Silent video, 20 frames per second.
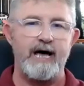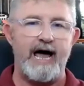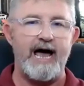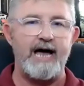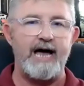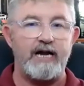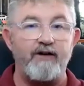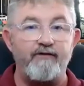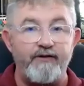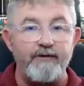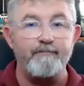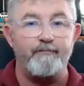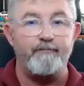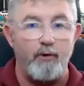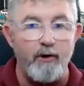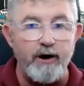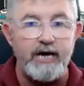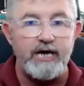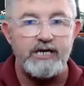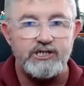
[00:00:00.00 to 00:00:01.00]
And if
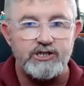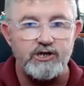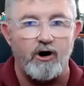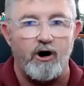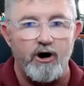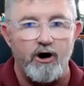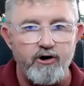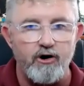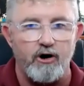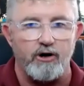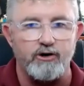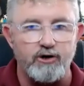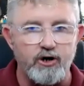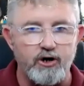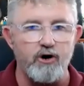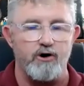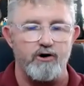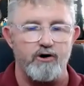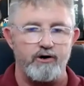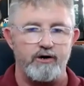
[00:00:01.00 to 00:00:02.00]
employees are not
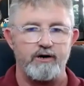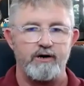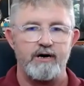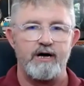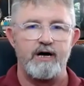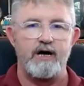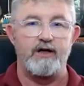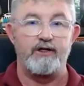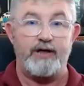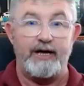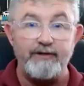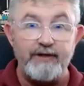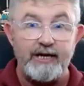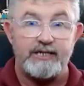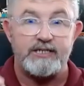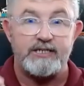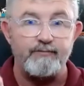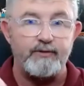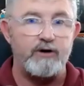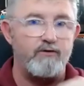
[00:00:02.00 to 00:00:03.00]
good, then
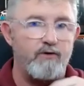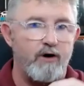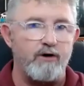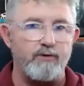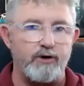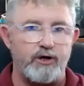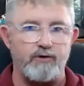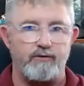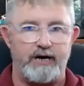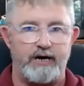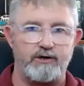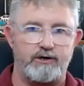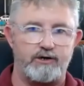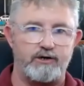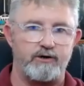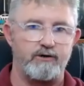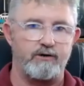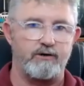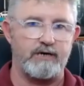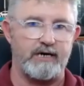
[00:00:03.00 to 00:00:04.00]
there's something wrong with your
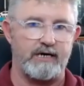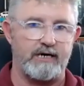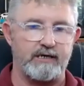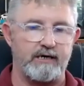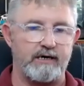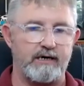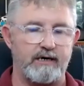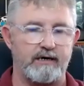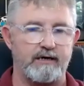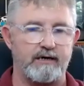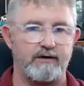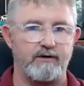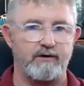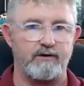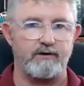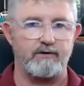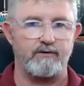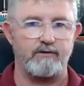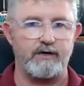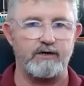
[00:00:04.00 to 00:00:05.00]
internal uh,
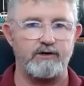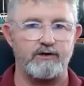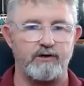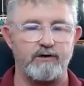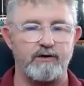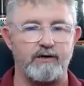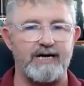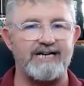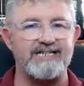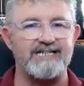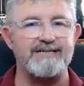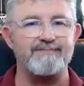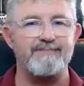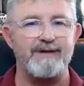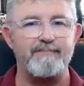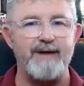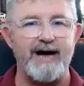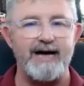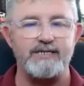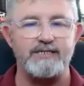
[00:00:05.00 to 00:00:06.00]
your, your internal
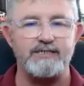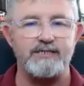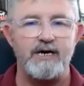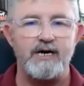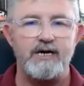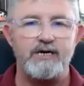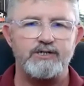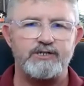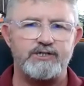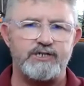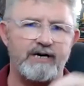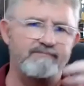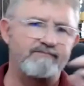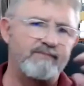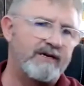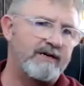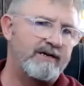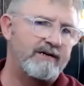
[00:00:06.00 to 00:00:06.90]
customer base. So yeah.